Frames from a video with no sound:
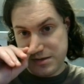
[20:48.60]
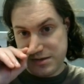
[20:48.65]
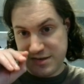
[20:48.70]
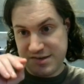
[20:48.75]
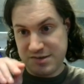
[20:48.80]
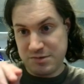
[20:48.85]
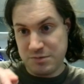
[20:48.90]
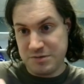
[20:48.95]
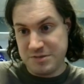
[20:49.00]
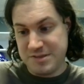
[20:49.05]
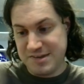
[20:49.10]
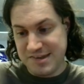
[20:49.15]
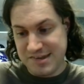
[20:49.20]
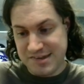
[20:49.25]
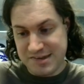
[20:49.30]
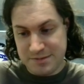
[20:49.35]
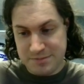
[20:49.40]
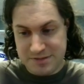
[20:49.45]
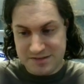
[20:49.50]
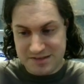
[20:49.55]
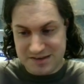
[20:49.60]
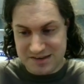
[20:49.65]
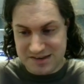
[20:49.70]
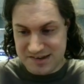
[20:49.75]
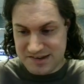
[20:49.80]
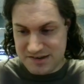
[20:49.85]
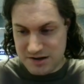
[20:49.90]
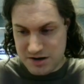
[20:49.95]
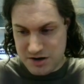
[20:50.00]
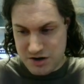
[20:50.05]
So this is something that
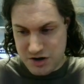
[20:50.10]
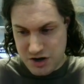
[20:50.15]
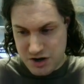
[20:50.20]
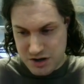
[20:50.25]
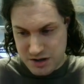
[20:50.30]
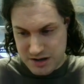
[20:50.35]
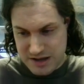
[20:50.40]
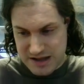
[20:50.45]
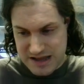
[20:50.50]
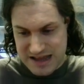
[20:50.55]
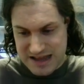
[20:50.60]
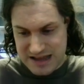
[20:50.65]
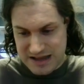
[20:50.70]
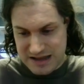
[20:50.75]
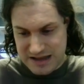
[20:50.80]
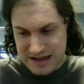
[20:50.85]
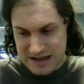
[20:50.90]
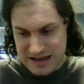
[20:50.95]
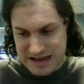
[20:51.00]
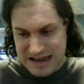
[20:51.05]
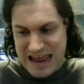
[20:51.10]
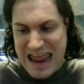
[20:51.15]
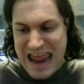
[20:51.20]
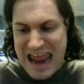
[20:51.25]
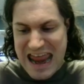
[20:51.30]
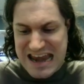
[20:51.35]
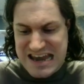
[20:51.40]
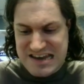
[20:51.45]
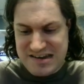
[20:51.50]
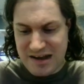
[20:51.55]
is done
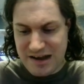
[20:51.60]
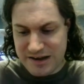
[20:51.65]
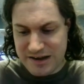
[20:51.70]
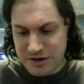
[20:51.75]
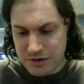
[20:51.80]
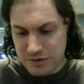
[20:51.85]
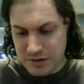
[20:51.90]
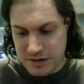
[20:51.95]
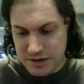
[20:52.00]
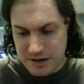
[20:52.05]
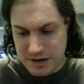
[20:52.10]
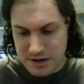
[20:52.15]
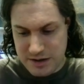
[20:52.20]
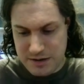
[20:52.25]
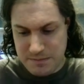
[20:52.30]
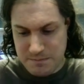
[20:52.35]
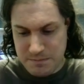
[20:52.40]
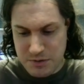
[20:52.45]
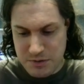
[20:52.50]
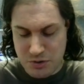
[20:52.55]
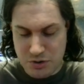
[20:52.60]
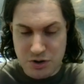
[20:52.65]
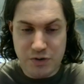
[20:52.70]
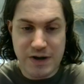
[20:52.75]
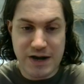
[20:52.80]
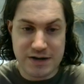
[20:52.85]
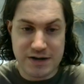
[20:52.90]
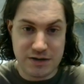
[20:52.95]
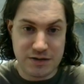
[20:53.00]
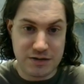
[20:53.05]
entirely
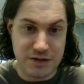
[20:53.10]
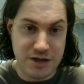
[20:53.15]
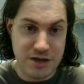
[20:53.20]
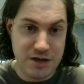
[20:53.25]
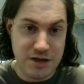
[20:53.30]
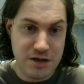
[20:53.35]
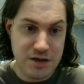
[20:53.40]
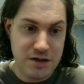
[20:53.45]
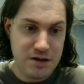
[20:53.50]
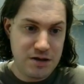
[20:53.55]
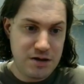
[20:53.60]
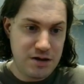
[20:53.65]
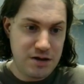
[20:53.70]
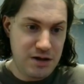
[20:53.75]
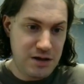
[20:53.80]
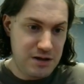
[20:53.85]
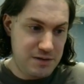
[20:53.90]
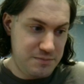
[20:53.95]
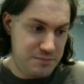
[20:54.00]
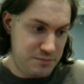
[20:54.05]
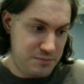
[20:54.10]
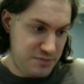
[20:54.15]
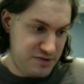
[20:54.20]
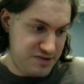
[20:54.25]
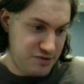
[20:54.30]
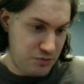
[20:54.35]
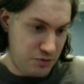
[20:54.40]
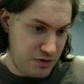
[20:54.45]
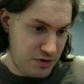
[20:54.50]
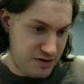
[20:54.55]
bureaucratically.
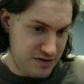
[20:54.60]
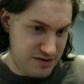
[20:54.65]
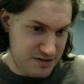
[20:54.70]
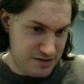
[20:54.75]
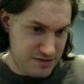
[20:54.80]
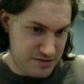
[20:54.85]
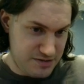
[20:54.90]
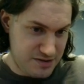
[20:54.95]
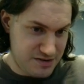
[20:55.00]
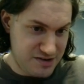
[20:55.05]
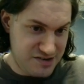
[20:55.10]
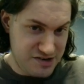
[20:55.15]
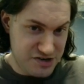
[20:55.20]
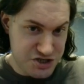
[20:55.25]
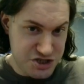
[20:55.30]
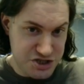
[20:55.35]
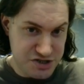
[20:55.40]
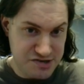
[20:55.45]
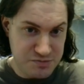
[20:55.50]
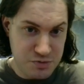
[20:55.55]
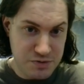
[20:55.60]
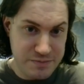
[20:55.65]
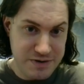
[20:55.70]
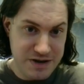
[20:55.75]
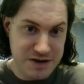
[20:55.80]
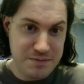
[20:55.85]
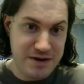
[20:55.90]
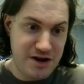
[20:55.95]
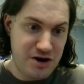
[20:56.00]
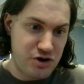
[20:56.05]
So the decisions were
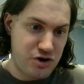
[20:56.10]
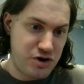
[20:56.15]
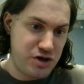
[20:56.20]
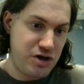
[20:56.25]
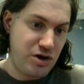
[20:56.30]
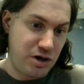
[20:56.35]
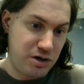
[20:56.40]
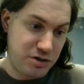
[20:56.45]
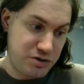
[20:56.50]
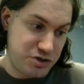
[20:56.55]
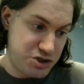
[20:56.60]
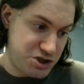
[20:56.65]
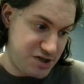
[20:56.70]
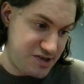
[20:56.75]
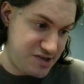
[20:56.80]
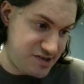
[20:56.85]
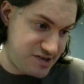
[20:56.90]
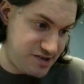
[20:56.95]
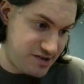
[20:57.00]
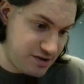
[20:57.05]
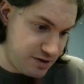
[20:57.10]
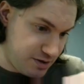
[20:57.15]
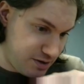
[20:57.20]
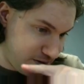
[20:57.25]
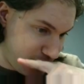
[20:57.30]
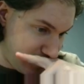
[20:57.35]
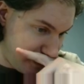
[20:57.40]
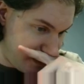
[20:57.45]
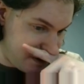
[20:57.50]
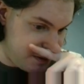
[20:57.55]
made by archaeologists,
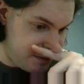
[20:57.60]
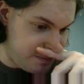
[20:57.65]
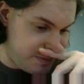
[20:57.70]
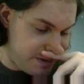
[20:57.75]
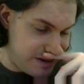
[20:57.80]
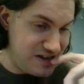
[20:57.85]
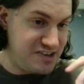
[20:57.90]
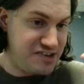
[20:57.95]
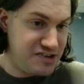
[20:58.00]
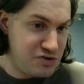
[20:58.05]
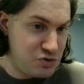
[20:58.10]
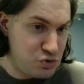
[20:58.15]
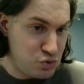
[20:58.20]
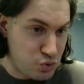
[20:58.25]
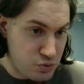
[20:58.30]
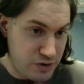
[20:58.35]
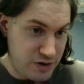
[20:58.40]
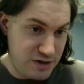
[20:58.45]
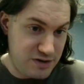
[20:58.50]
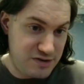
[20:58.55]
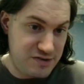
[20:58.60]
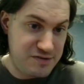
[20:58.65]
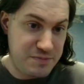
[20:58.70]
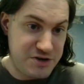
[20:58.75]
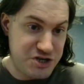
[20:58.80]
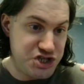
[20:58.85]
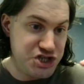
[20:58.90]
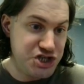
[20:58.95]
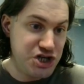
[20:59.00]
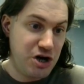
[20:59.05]
by historians,
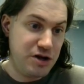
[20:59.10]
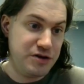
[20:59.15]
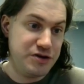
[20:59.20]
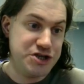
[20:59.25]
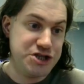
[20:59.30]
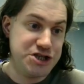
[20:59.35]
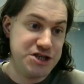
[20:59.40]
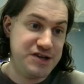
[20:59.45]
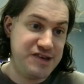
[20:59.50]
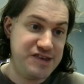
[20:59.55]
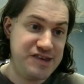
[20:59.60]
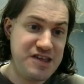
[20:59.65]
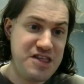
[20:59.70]
by geologists.